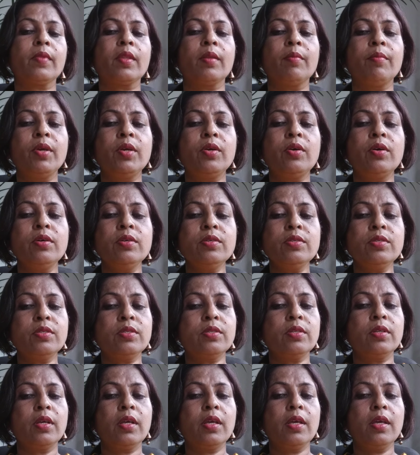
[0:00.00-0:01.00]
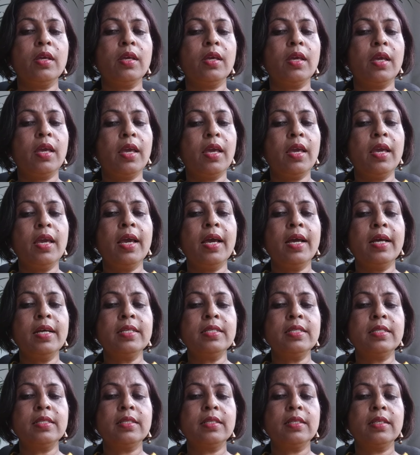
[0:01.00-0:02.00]
because A
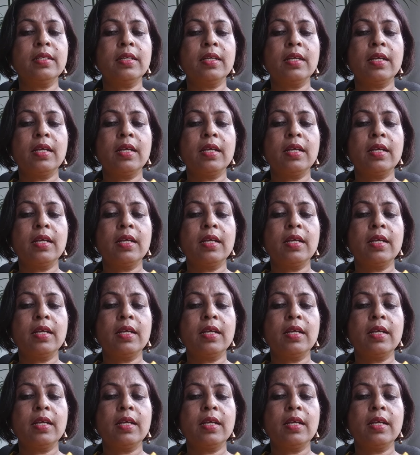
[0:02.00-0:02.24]
has